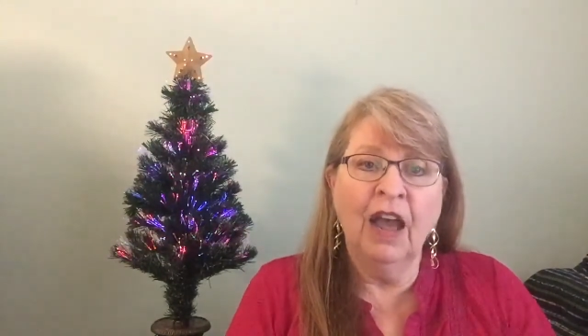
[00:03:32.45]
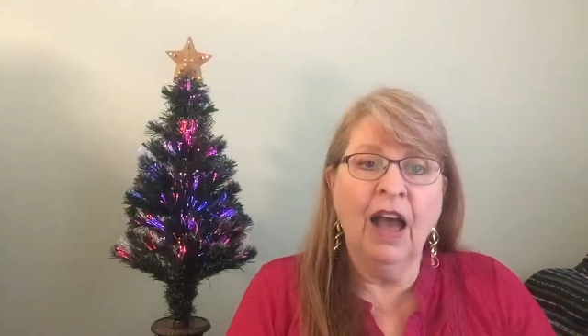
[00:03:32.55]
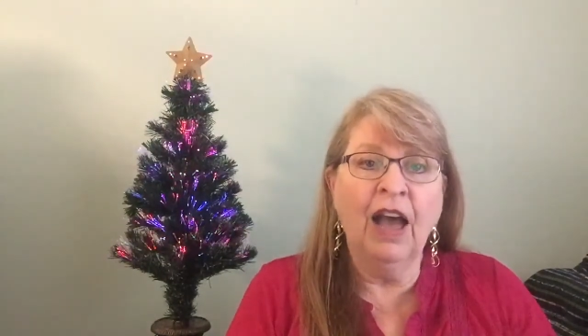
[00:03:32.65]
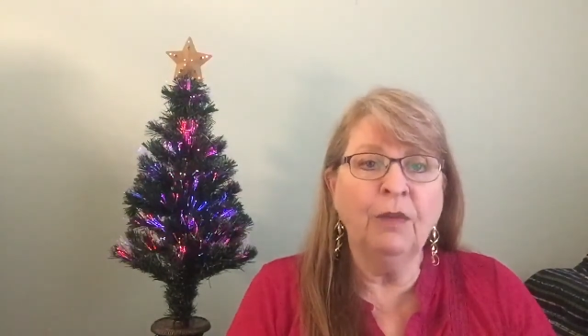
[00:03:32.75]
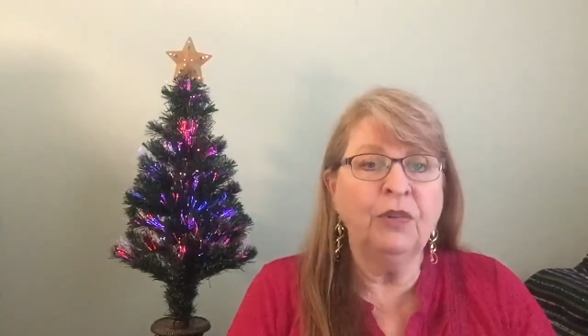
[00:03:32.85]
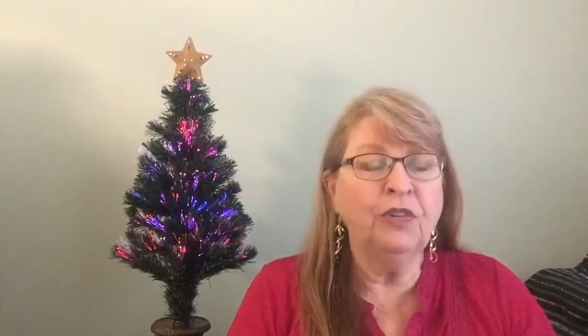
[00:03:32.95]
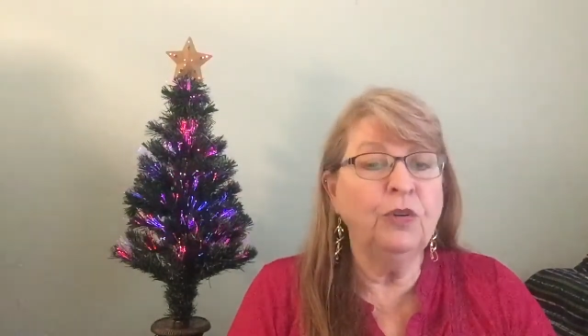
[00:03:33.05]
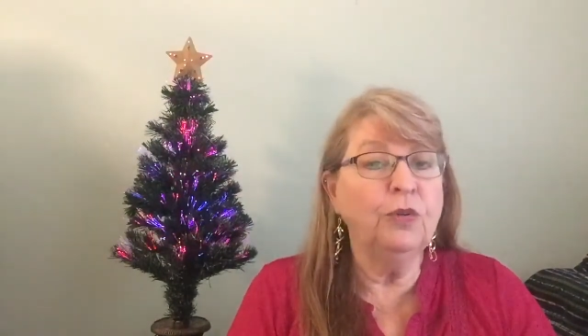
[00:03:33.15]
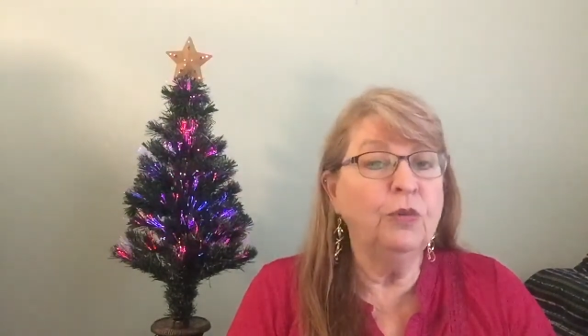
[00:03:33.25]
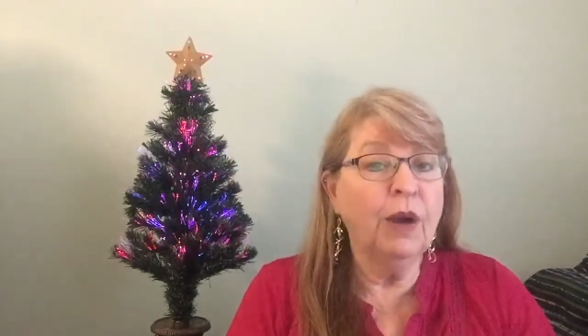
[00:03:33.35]
I was
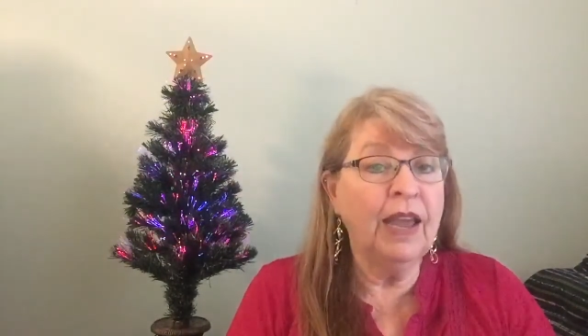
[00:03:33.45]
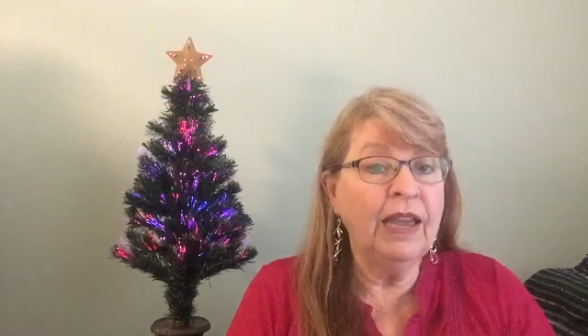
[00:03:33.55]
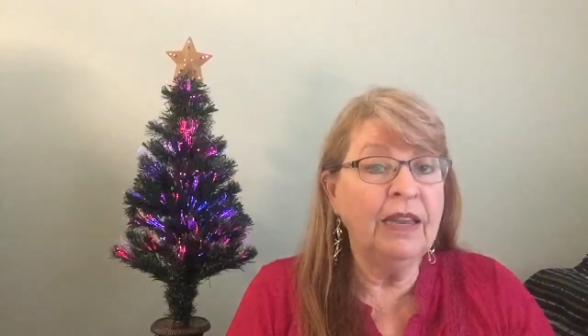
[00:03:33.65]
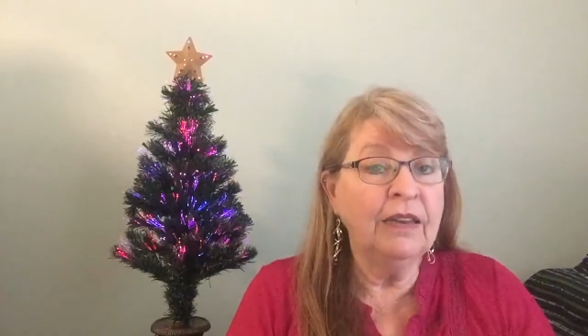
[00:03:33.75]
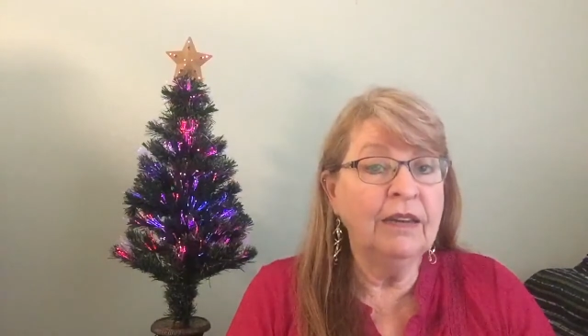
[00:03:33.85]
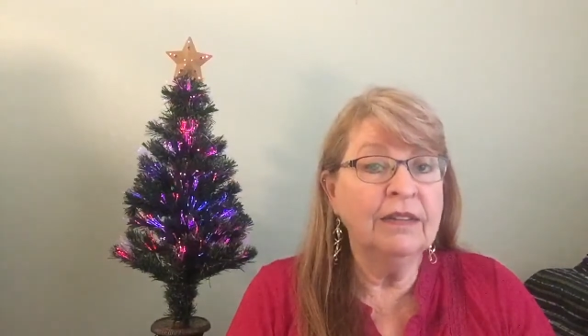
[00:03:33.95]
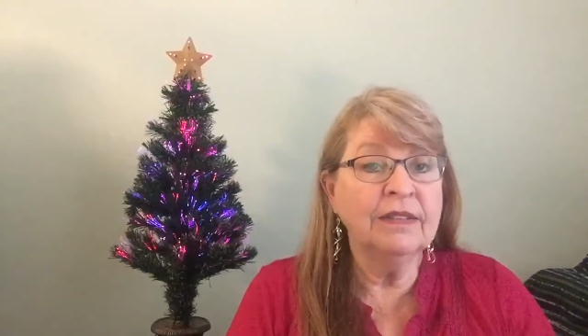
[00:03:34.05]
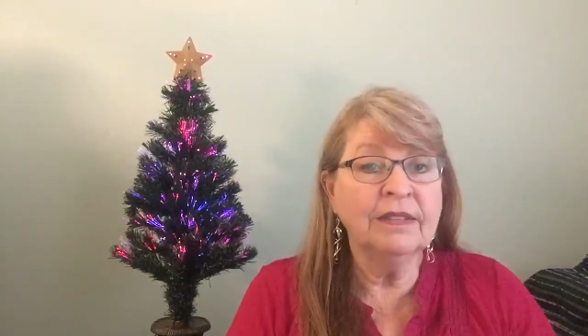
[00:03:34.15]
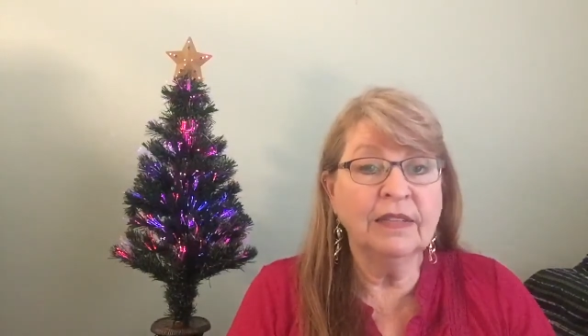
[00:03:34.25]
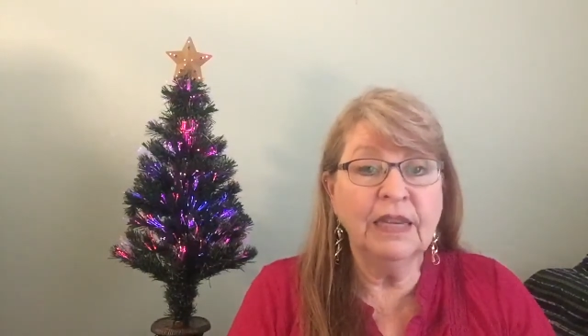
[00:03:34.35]
too drained,
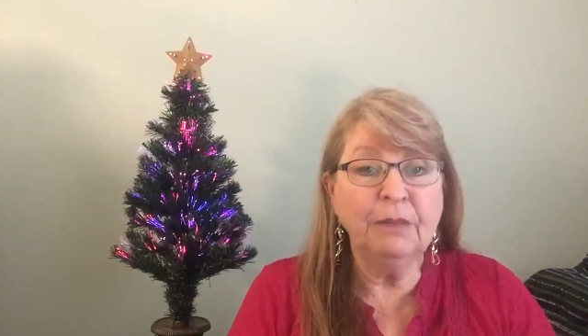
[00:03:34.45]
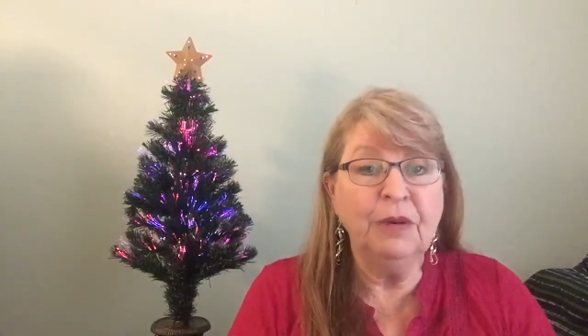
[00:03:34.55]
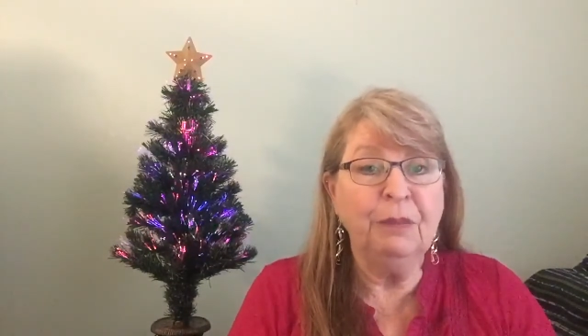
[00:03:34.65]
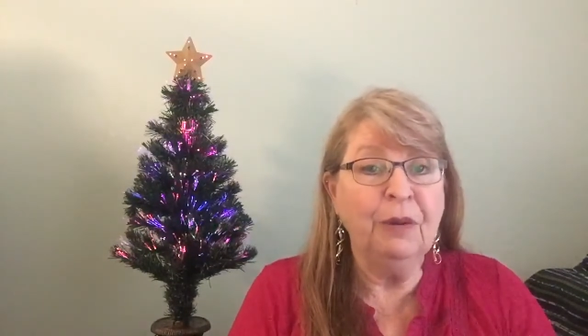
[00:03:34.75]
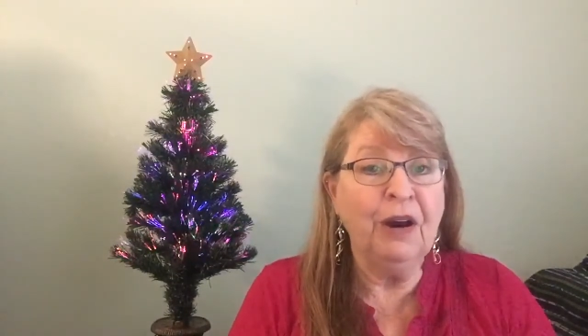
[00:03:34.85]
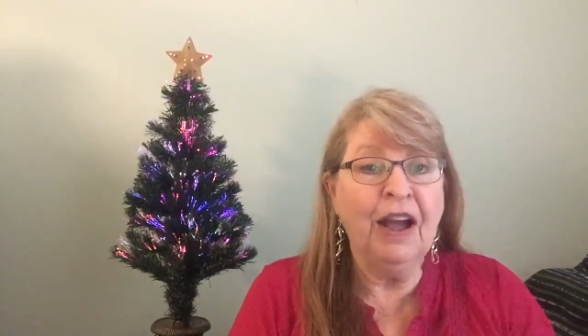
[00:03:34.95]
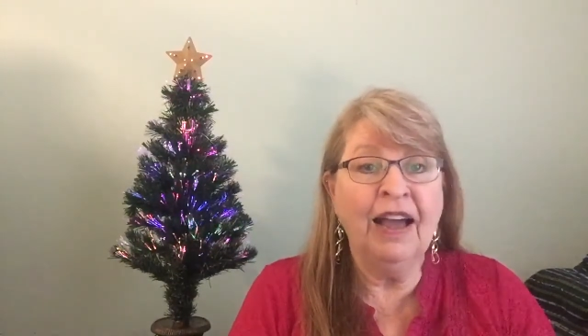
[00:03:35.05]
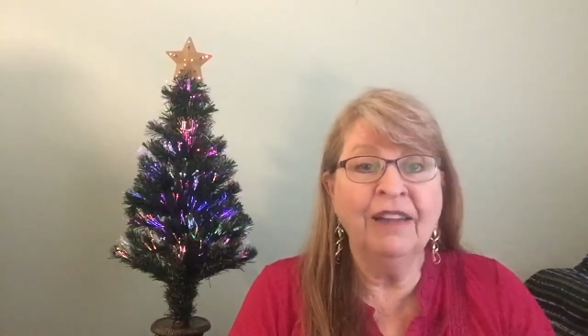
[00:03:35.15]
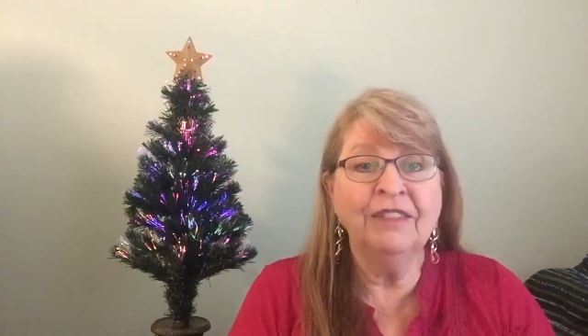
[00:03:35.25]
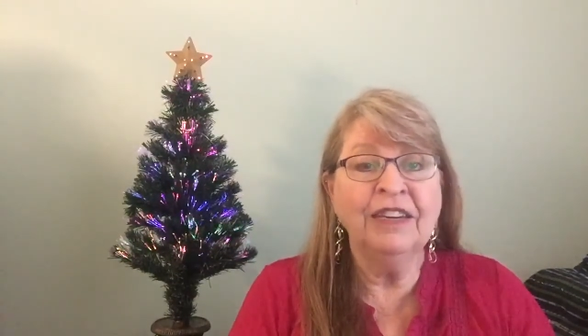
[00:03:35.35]
sleep
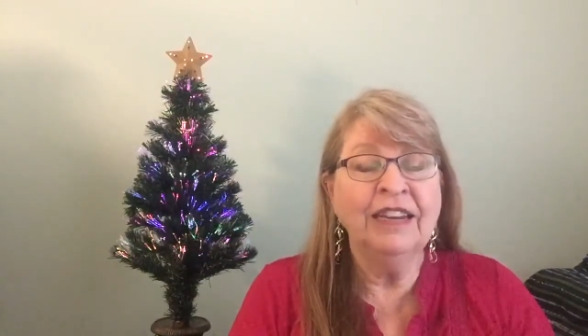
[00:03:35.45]
deprived,